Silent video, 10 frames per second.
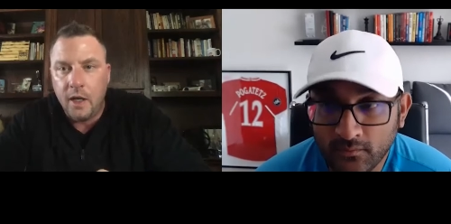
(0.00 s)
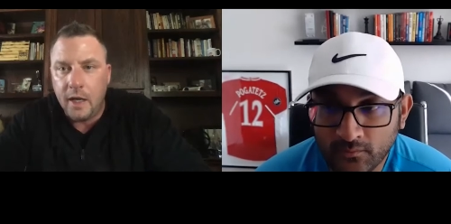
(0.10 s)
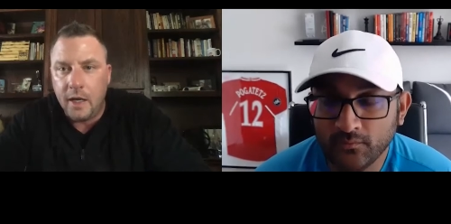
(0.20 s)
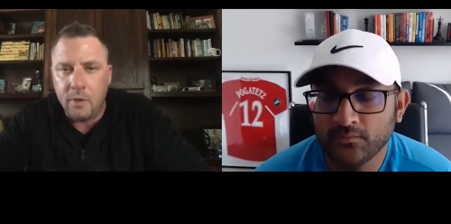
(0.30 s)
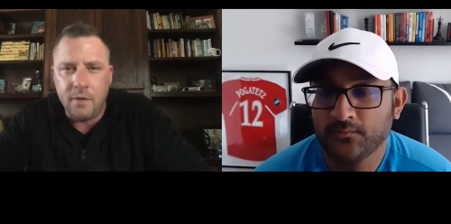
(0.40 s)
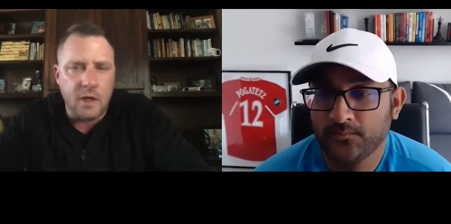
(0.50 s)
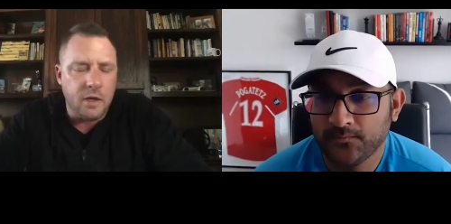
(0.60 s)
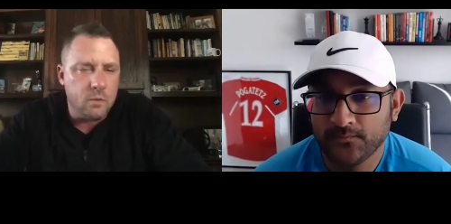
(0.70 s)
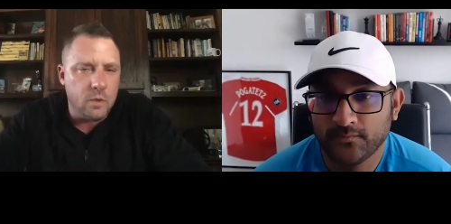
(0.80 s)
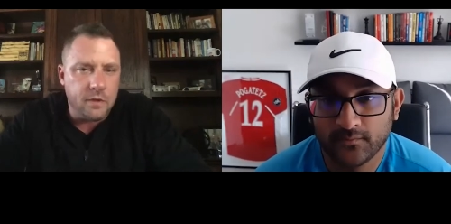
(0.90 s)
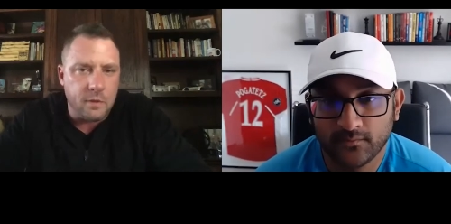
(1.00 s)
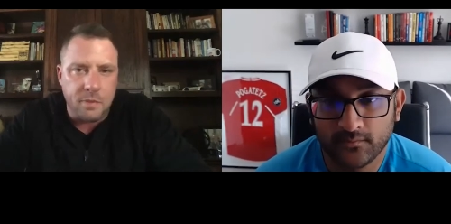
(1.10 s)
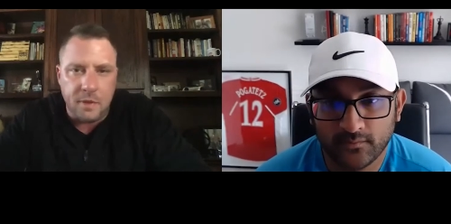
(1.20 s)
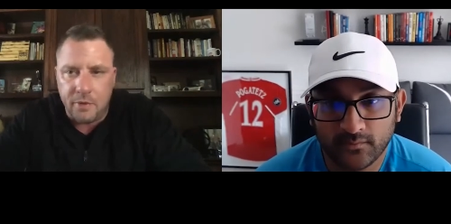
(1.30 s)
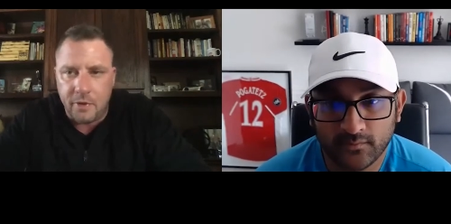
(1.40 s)
Speaker 1: And we've done them with some
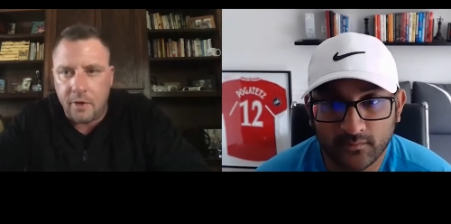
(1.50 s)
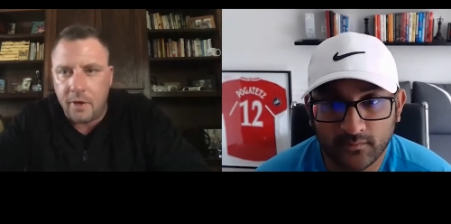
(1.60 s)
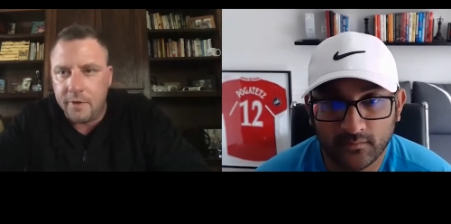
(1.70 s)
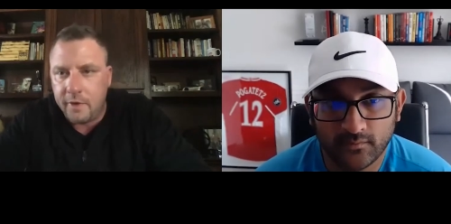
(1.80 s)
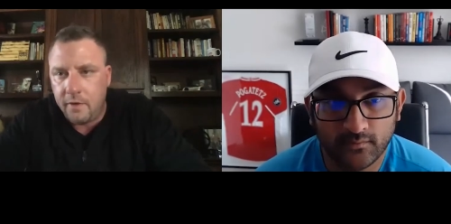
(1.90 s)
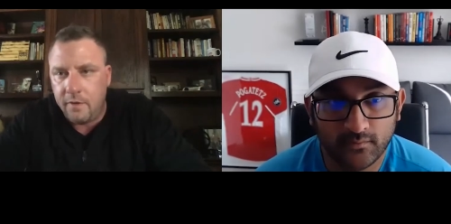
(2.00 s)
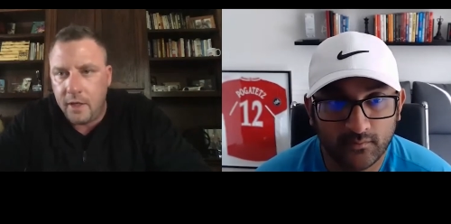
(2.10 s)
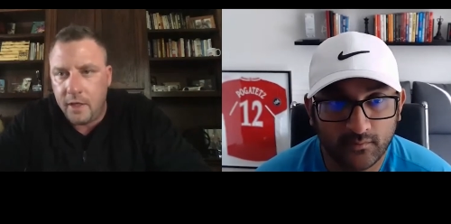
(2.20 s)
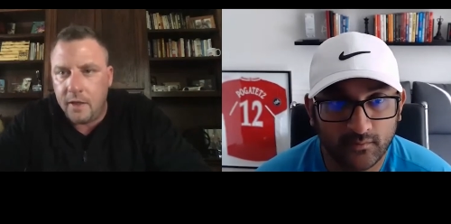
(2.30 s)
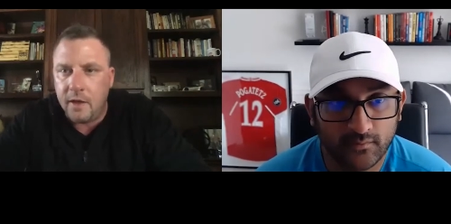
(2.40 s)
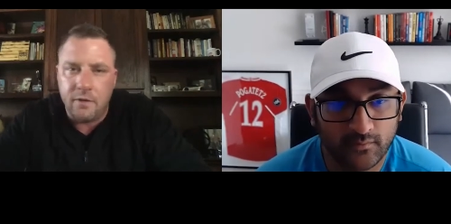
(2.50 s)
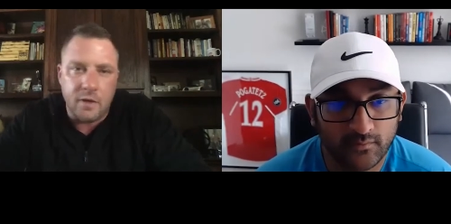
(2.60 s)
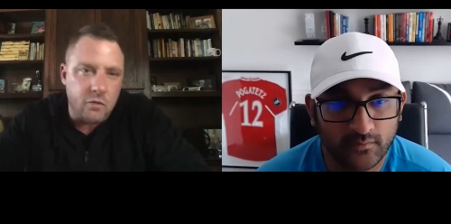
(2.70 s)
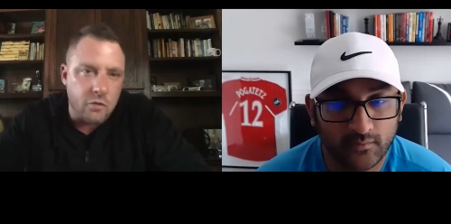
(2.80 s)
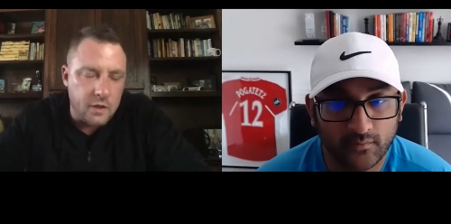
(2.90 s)
people that are on TV and then
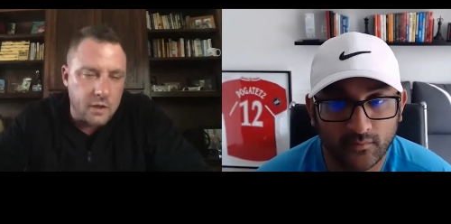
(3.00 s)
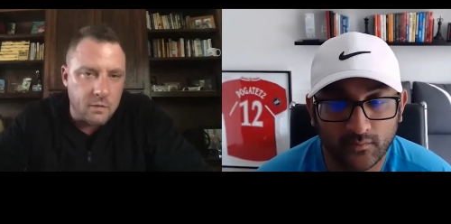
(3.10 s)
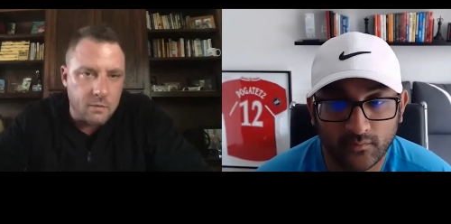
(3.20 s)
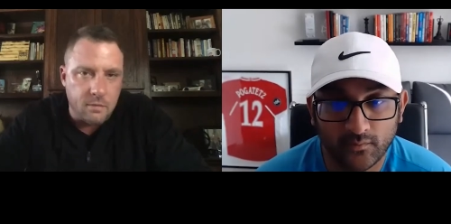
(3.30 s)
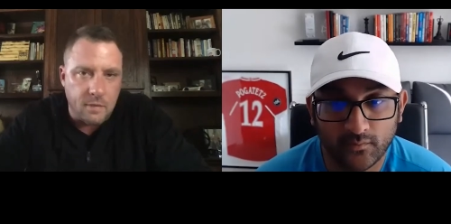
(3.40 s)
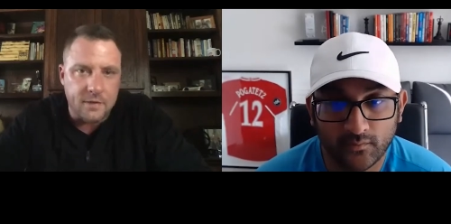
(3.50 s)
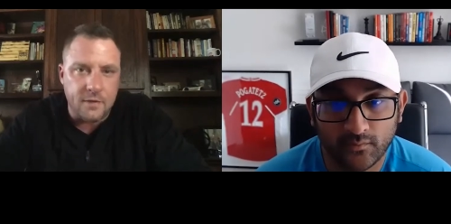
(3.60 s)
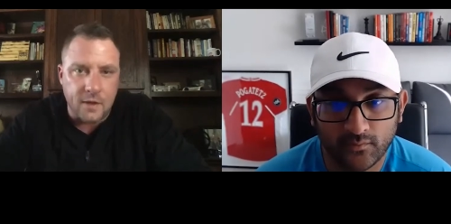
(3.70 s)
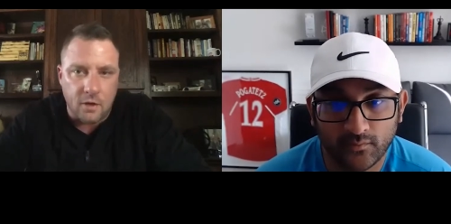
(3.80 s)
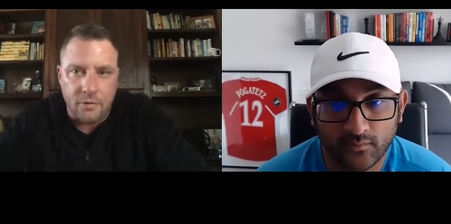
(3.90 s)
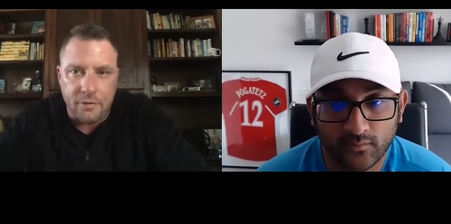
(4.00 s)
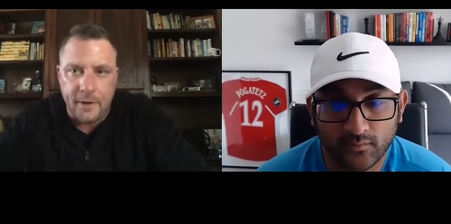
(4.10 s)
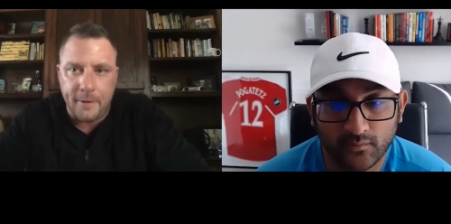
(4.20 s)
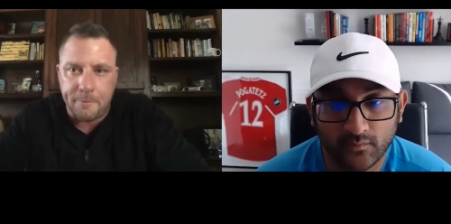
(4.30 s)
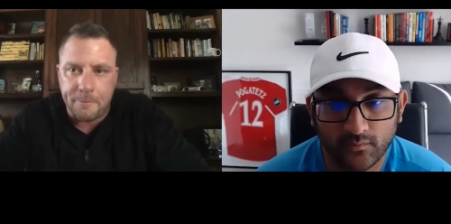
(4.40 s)
eventually did them myself.
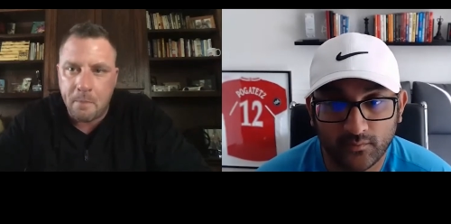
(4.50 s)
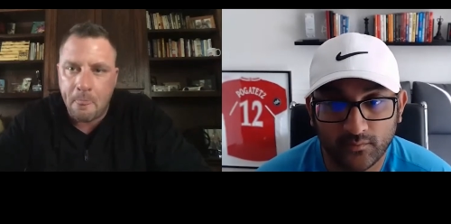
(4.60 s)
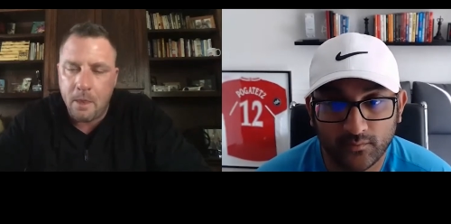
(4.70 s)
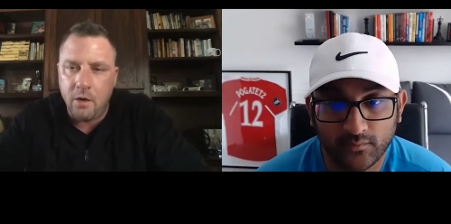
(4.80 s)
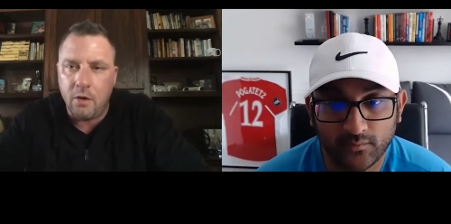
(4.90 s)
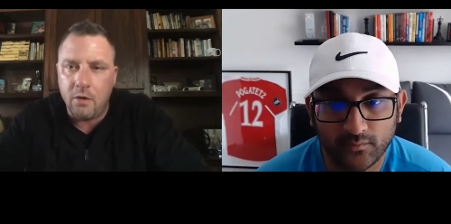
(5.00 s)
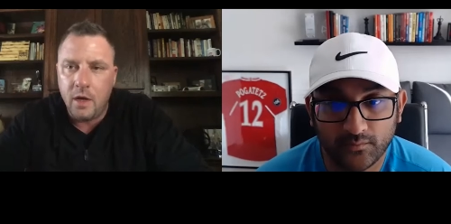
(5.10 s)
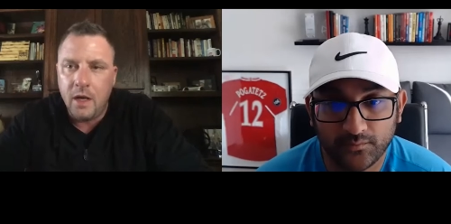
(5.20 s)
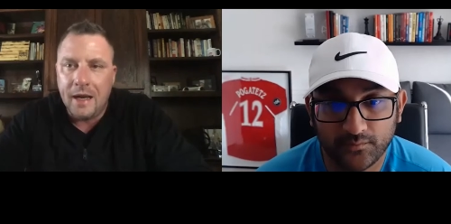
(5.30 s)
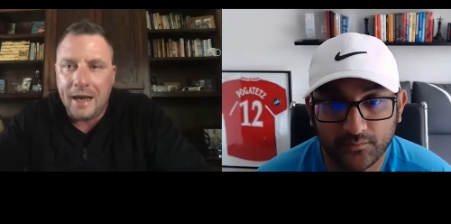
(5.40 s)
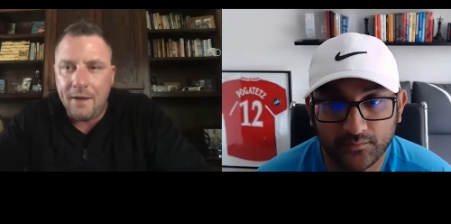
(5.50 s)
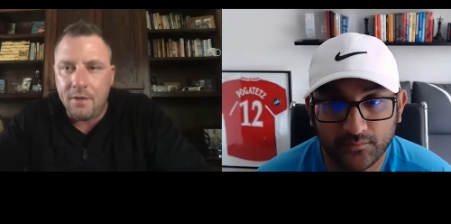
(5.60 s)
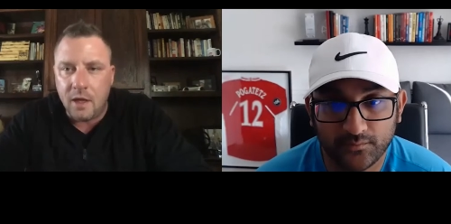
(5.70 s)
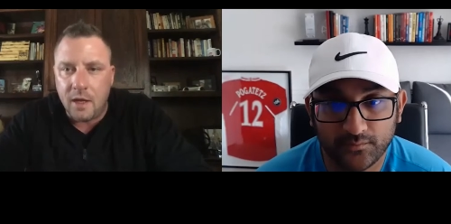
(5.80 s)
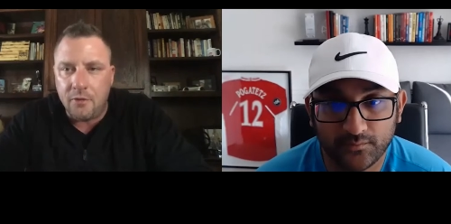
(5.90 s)
And, you know, I have a
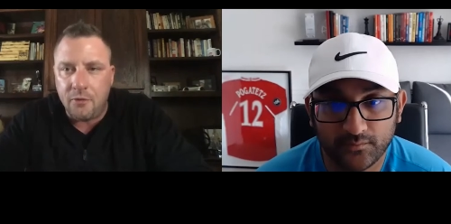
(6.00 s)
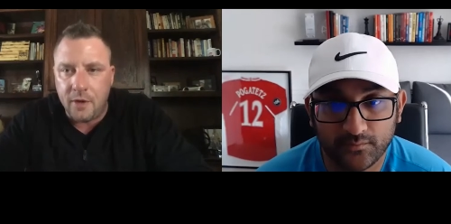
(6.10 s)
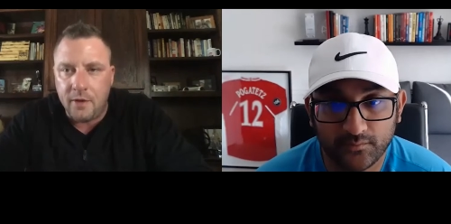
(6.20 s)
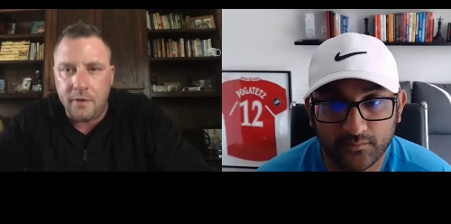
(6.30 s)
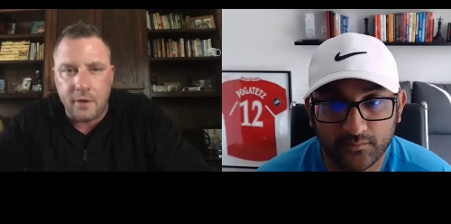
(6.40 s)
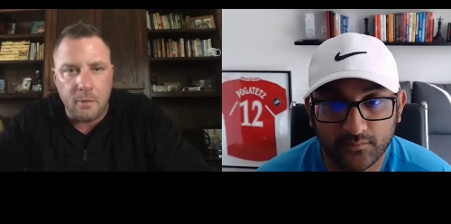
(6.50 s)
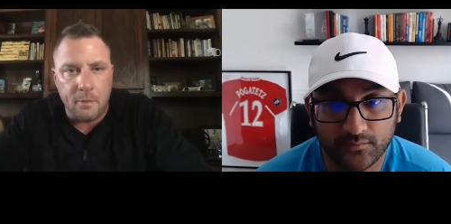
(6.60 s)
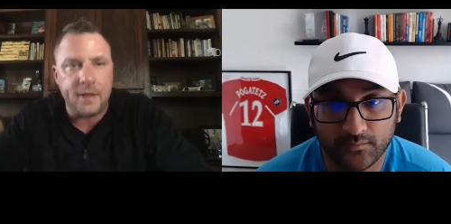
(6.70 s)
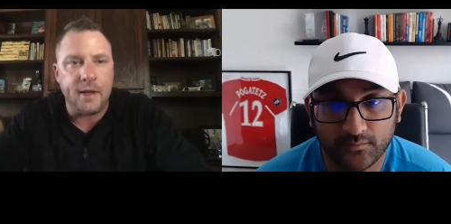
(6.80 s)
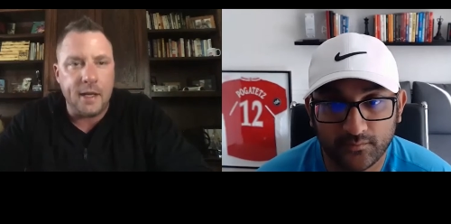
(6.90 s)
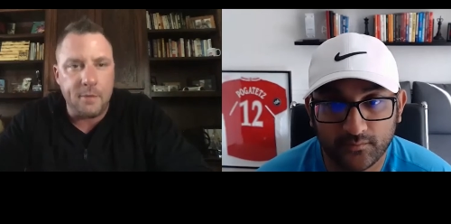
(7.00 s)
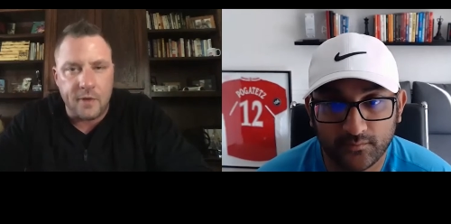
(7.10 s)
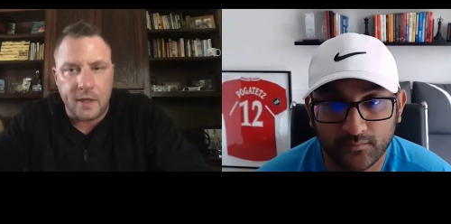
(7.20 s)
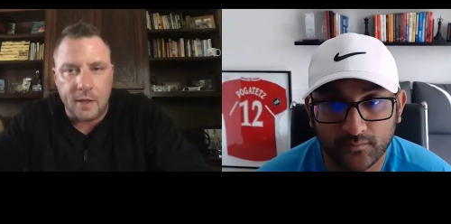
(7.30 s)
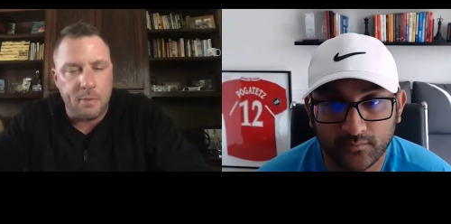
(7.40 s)
lot of friends that are big names
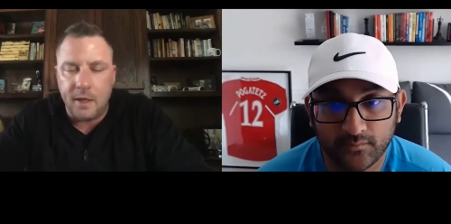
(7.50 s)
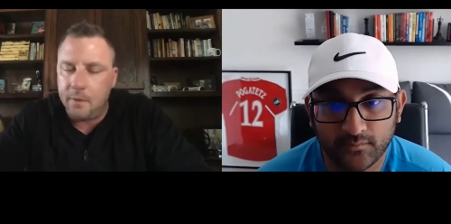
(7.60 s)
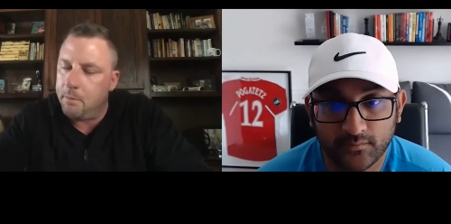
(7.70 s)
that get paid